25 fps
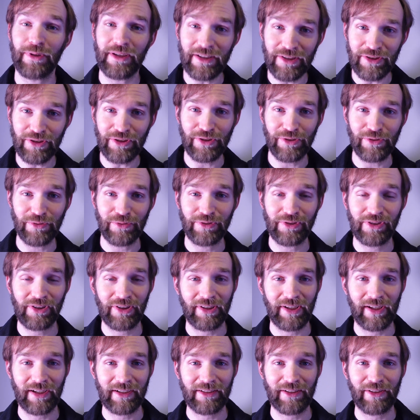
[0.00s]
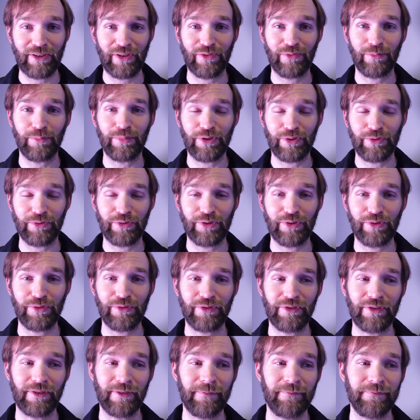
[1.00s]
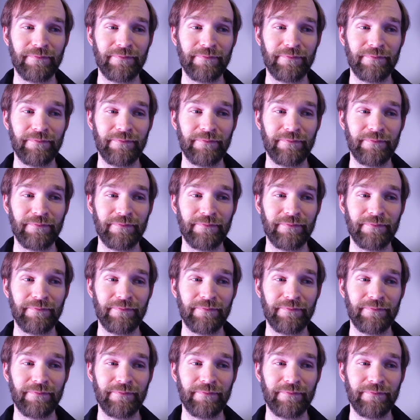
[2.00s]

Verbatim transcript: issues connecting over Bluetooth.